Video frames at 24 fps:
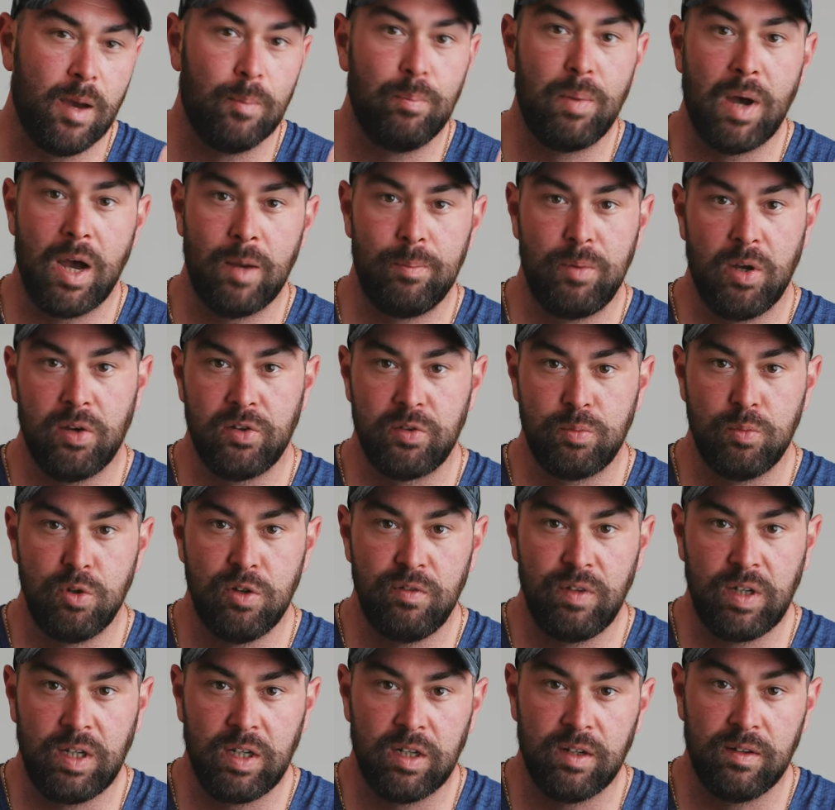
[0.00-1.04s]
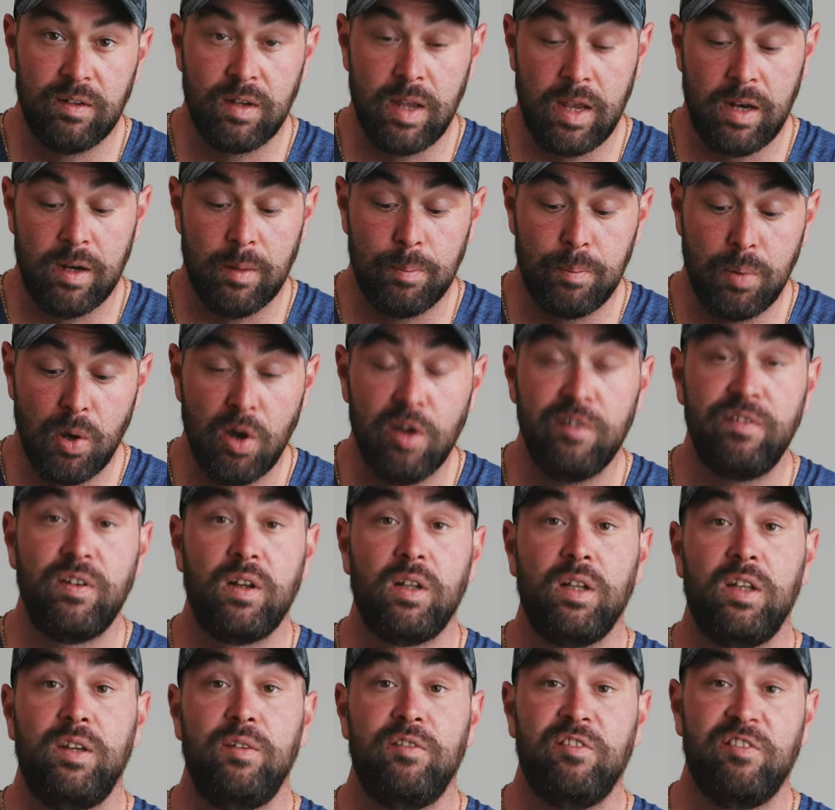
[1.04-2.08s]
barbell's moving in a
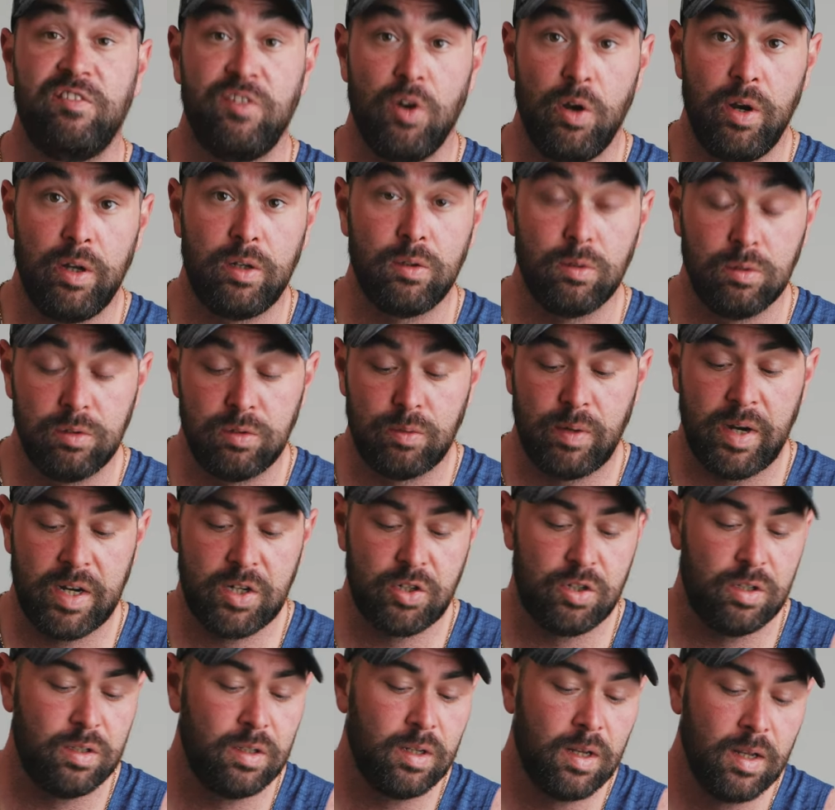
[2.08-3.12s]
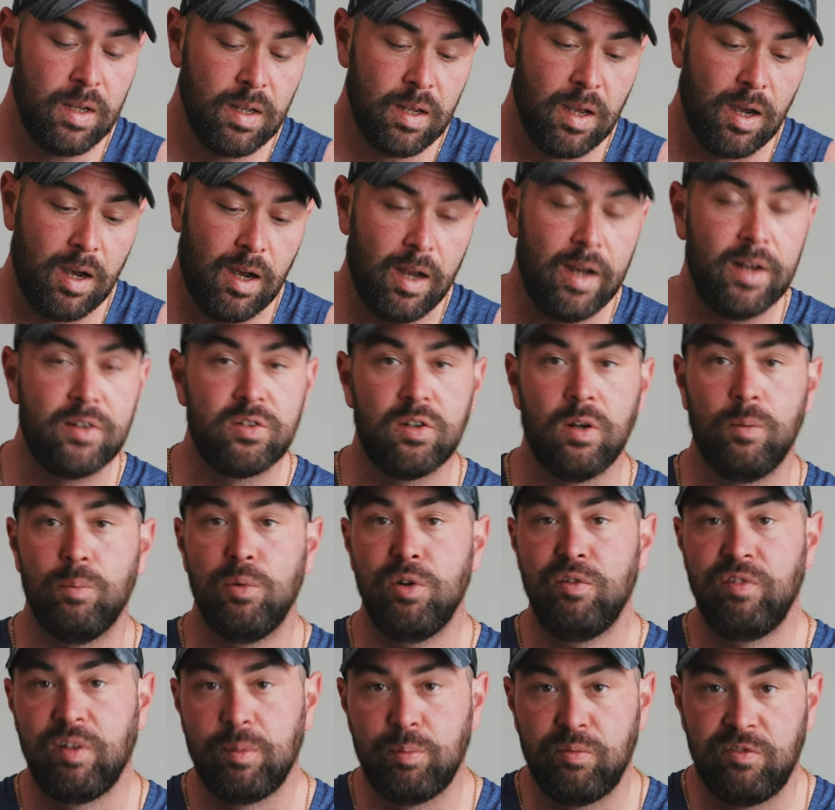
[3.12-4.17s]
perfectly vertical direction and it's not
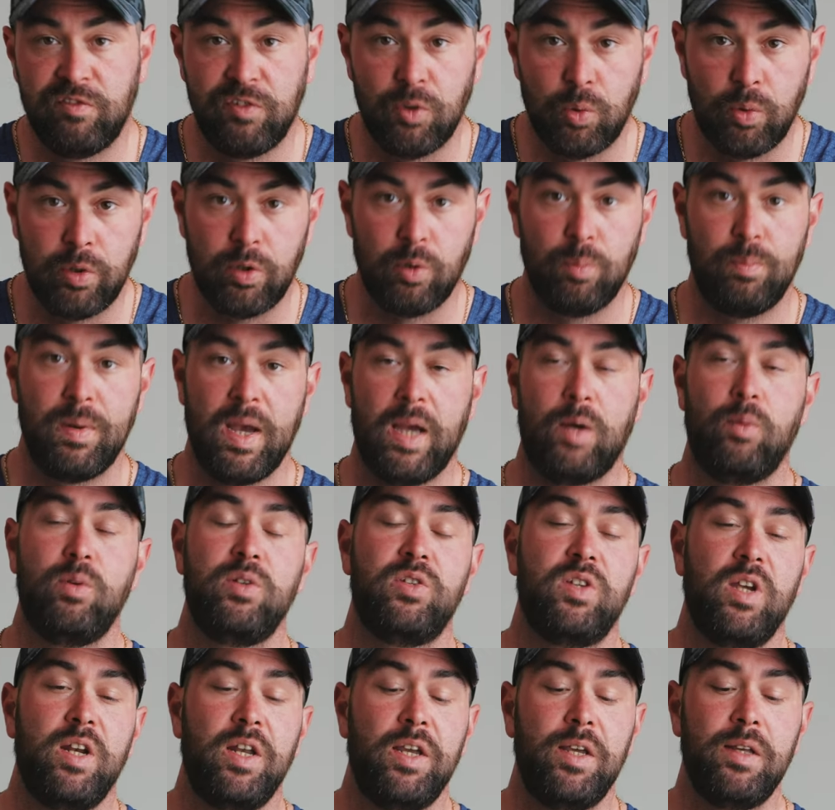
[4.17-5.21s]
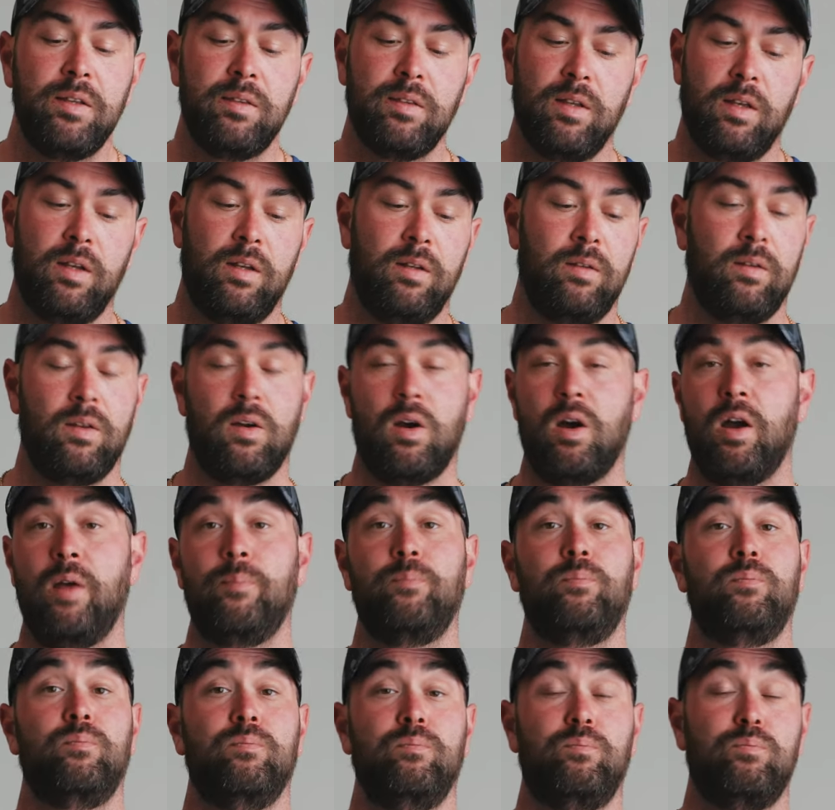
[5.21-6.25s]
moving forward or backwards any, then
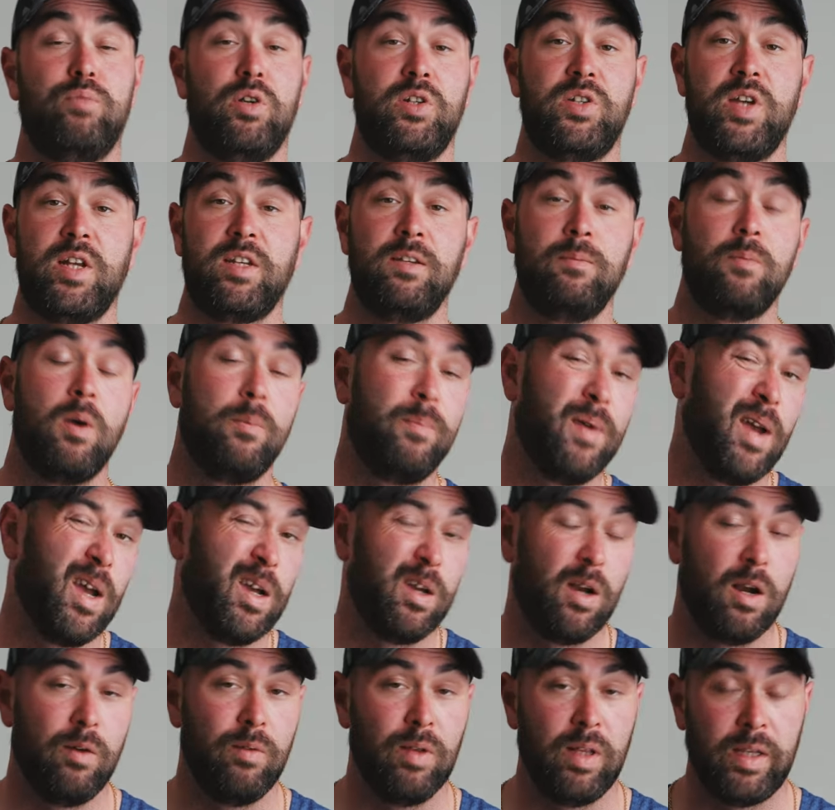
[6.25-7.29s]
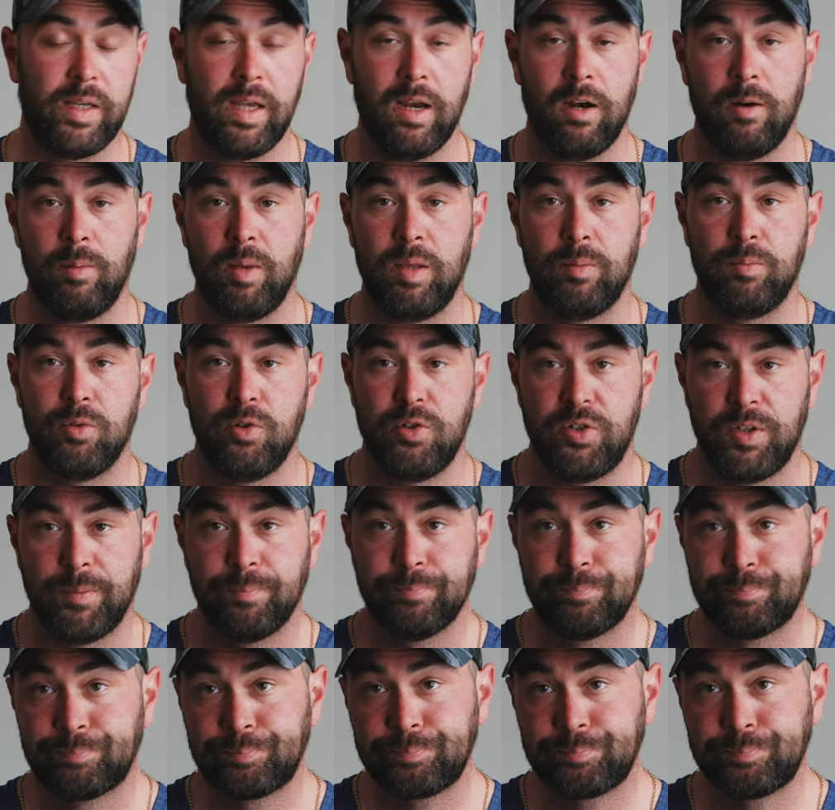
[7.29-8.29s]
I'm protecting my back. I don't really care about the bruising.